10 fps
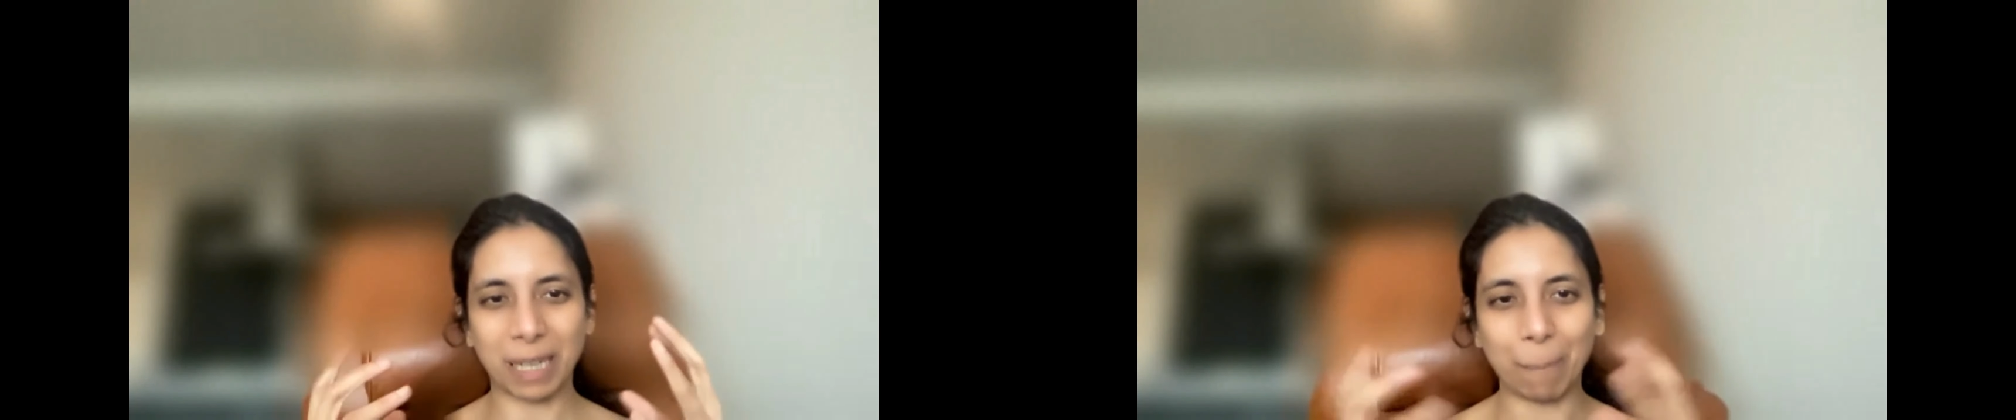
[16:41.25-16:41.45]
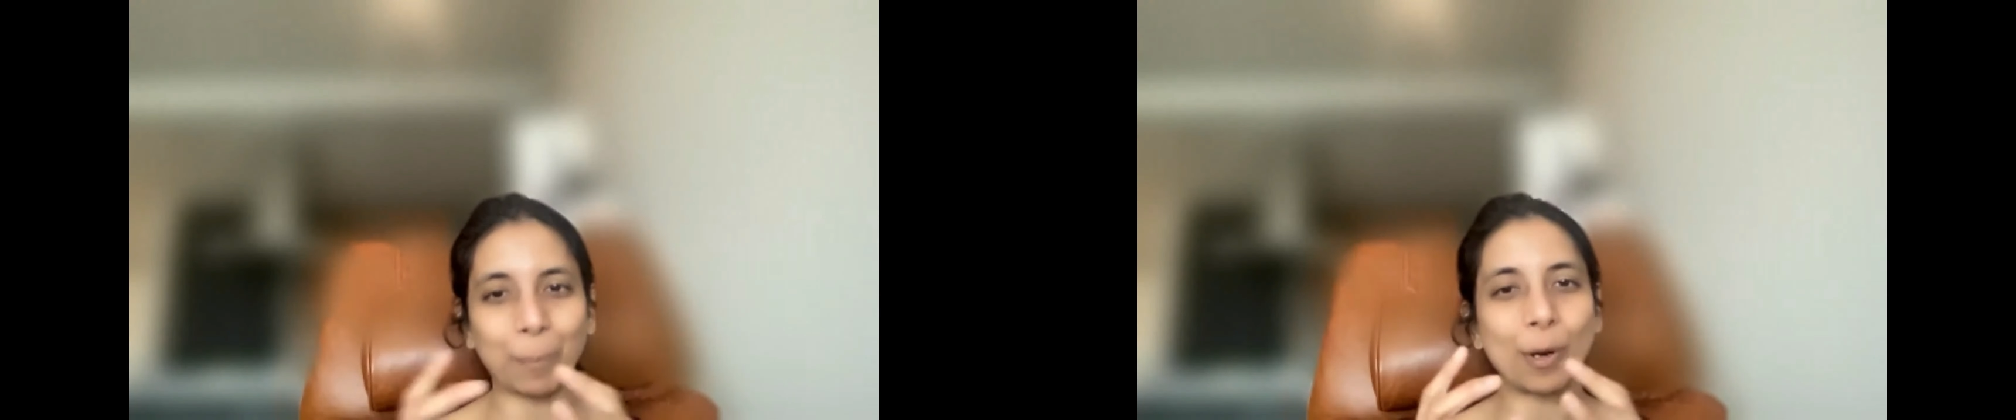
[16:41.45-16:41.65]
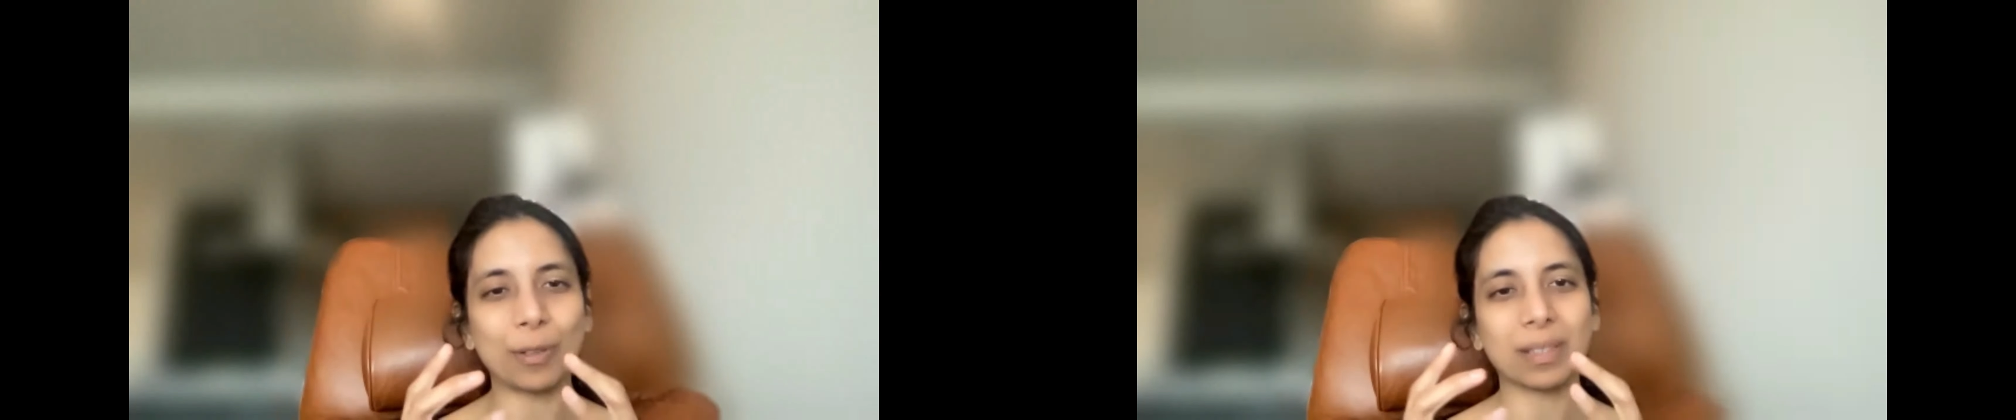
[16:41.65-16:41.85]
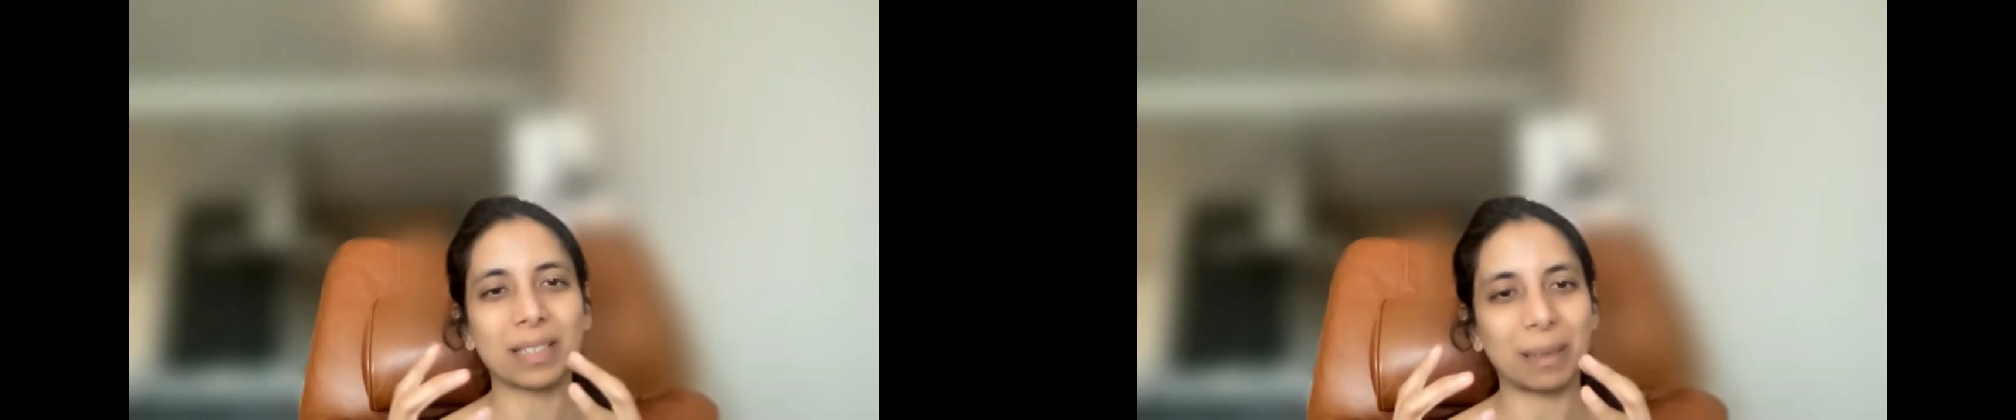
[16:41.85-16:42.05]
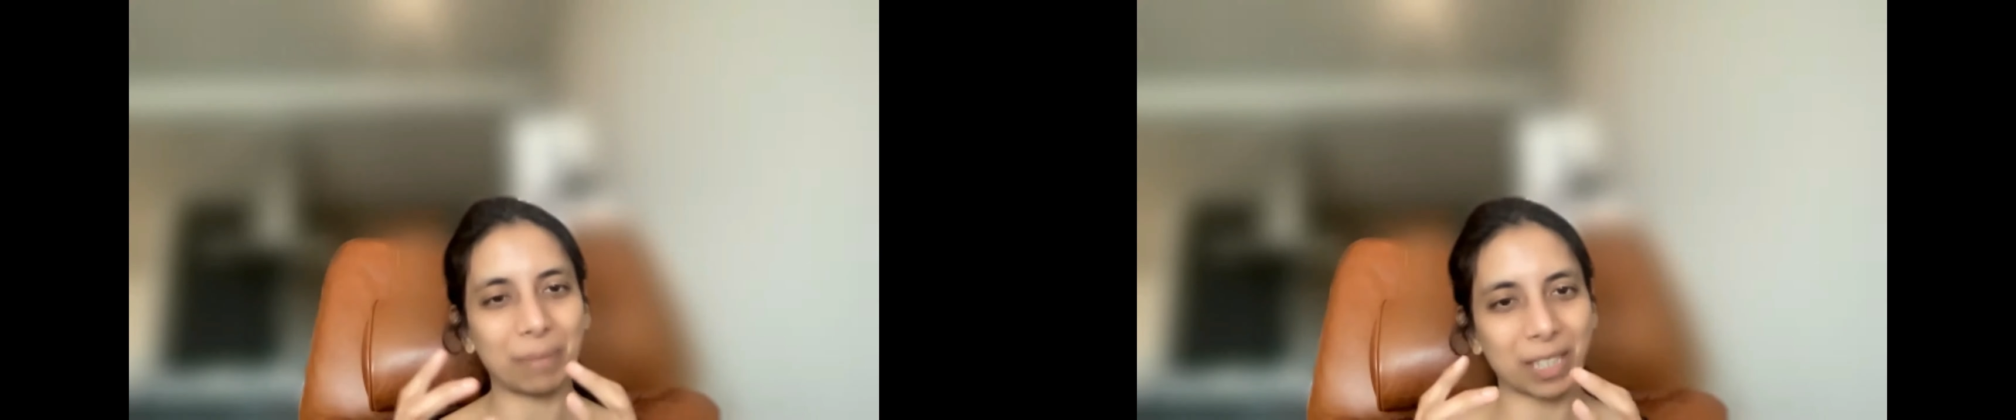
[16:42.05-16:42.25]
compose
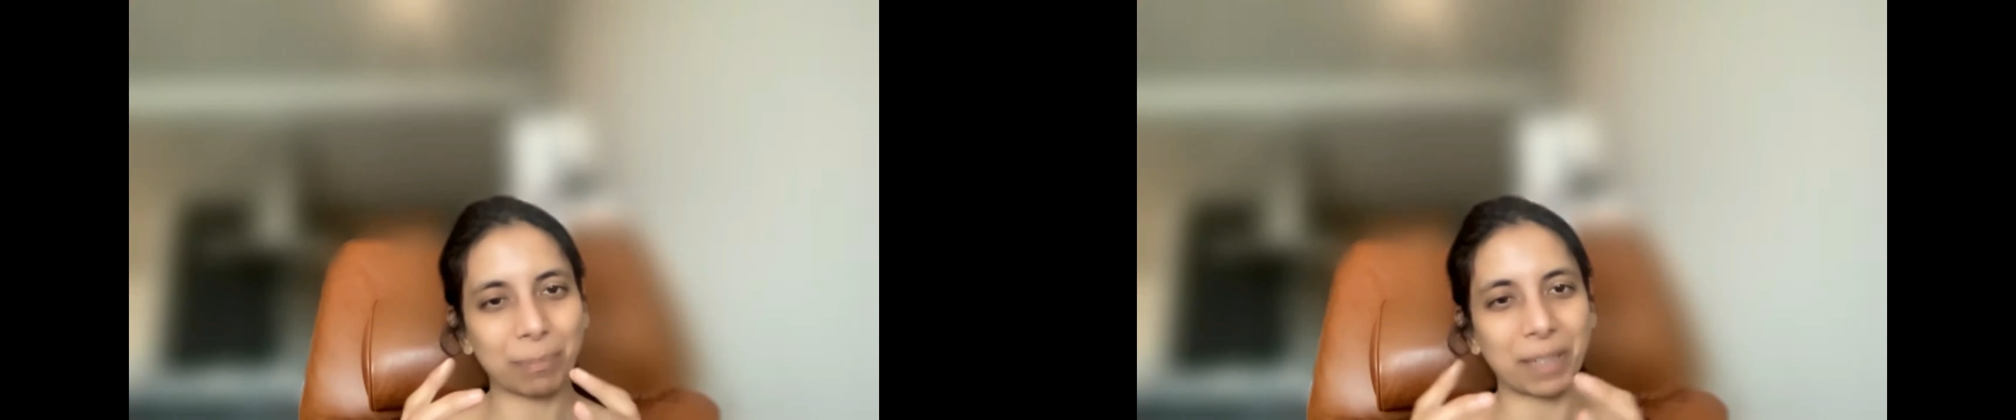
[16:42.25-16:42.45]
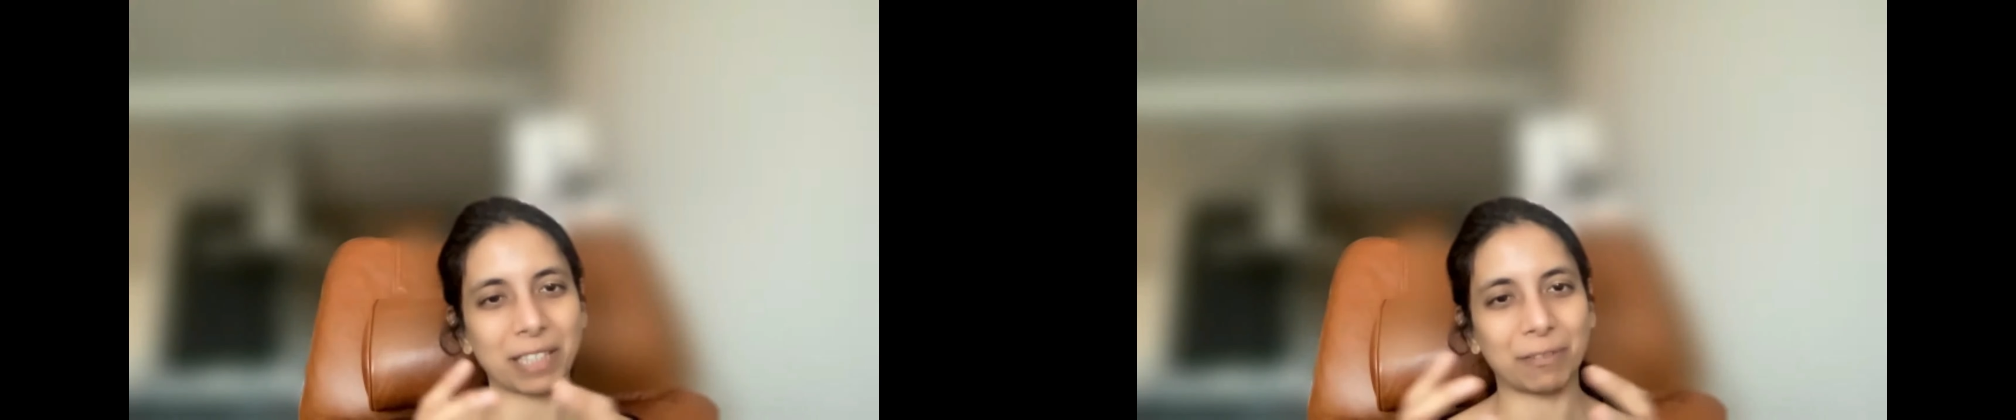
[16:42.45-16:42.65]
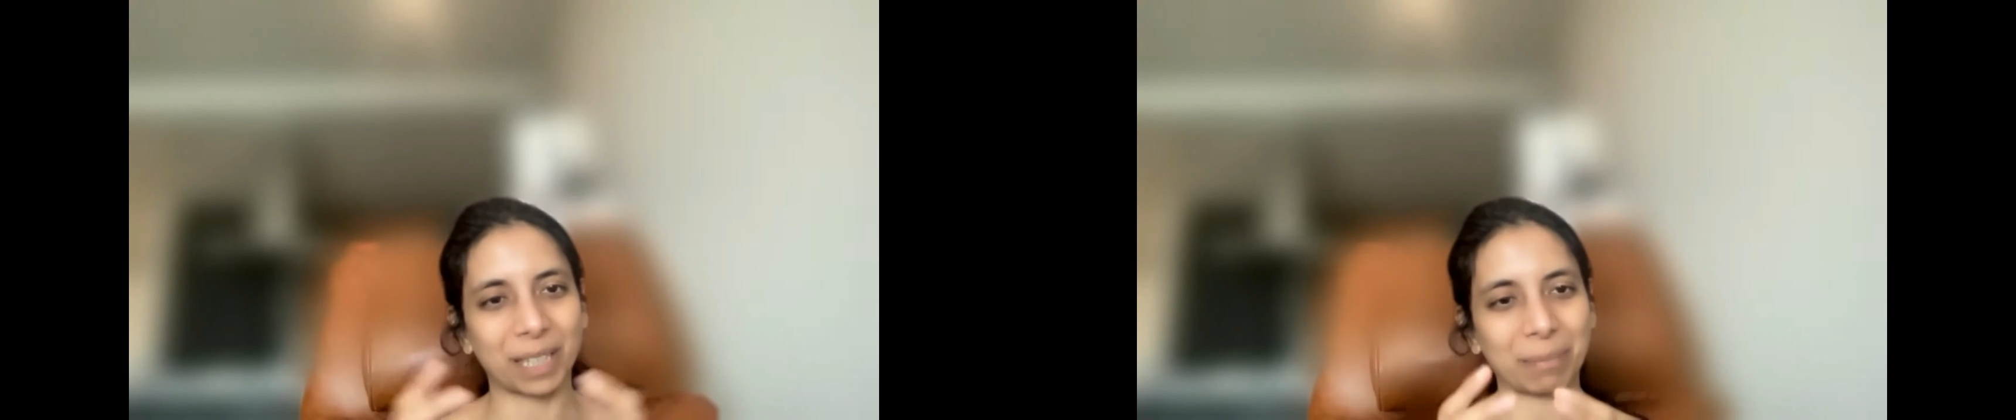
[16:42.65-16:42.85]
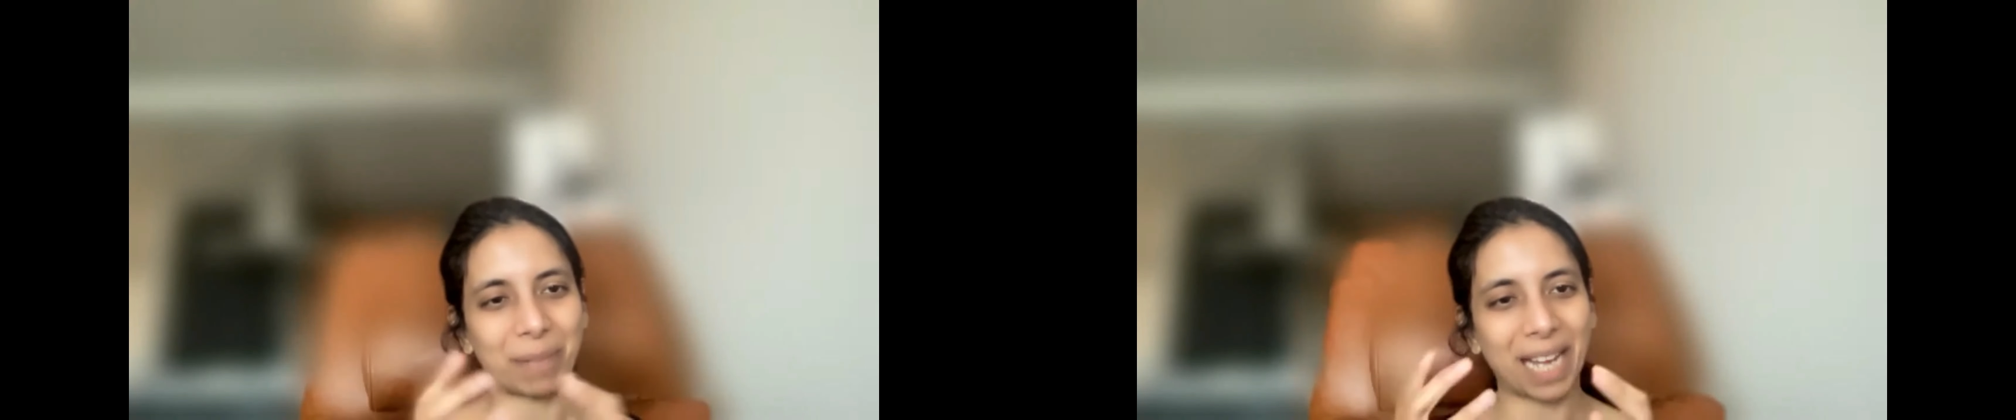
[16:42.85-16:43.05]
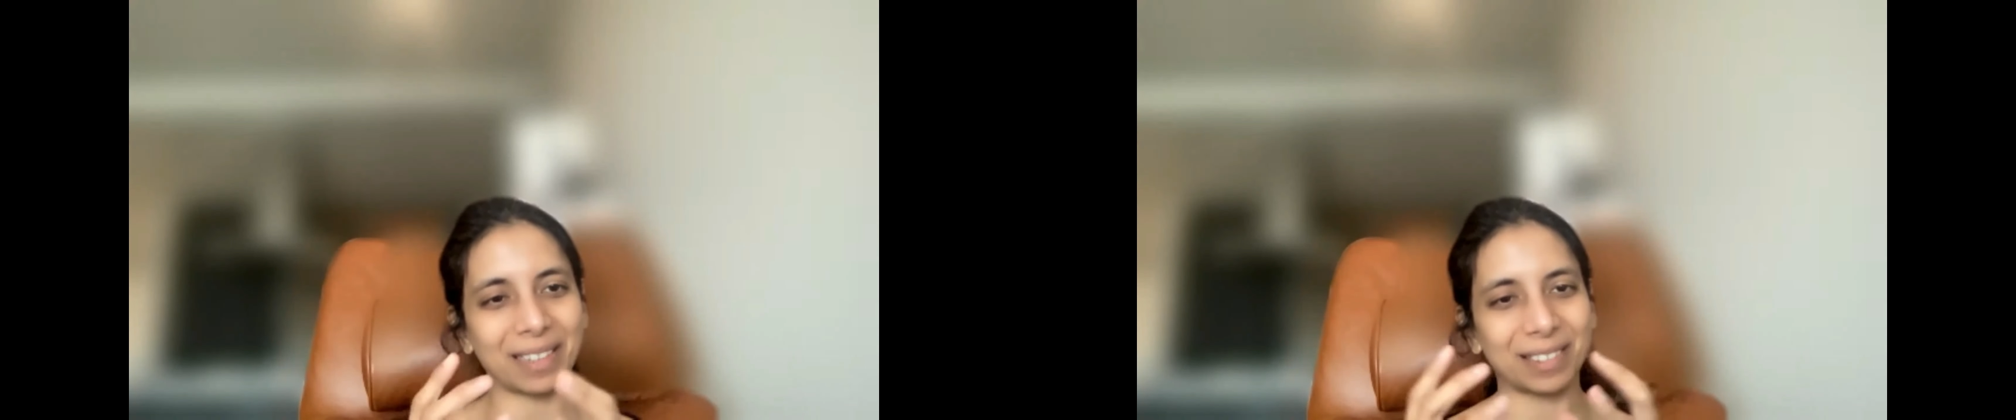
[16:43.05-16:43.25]
them in specific
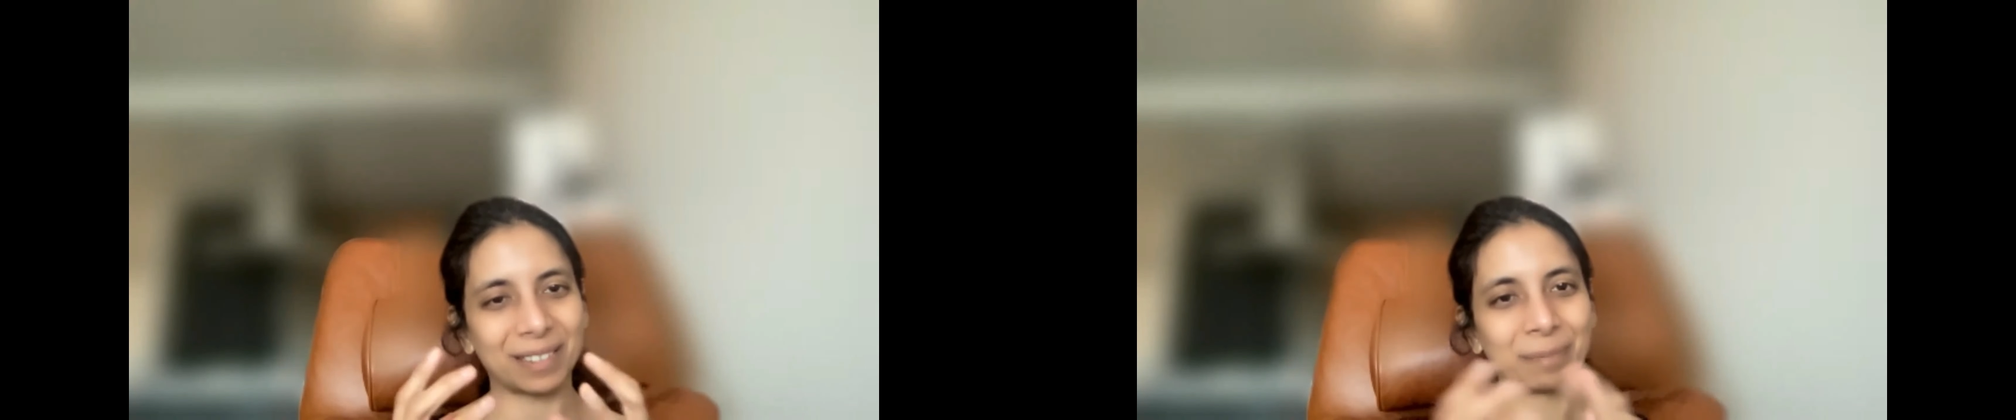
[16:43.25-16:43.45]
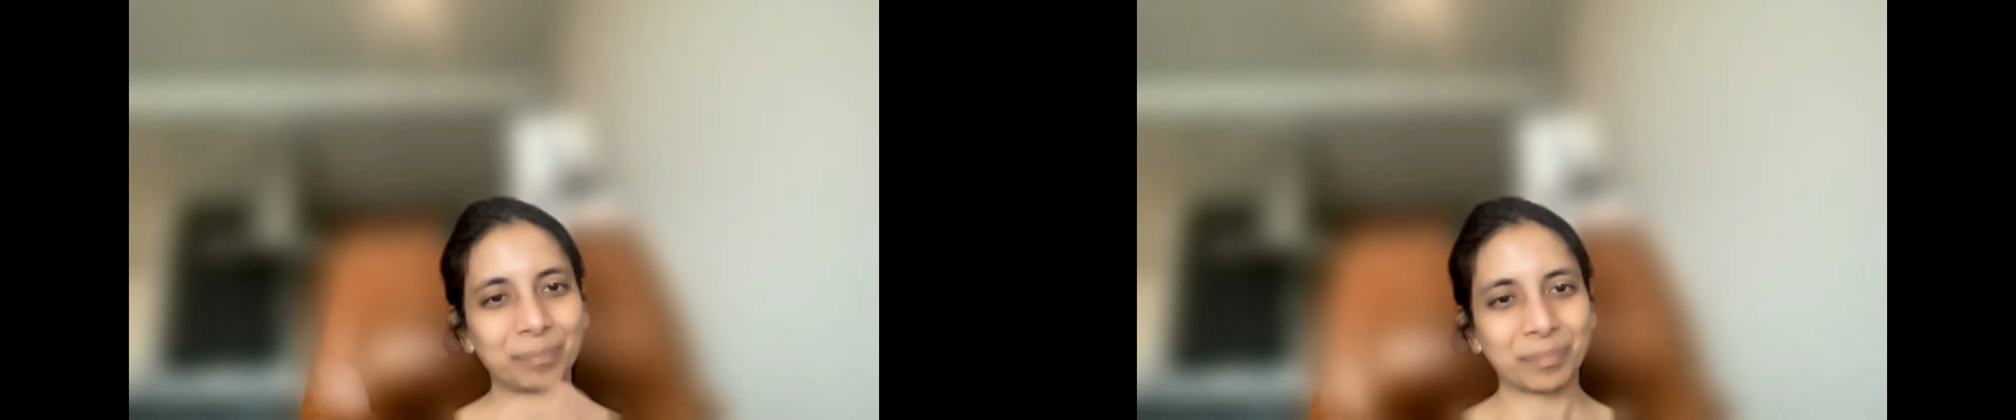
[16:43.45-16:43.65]
manner,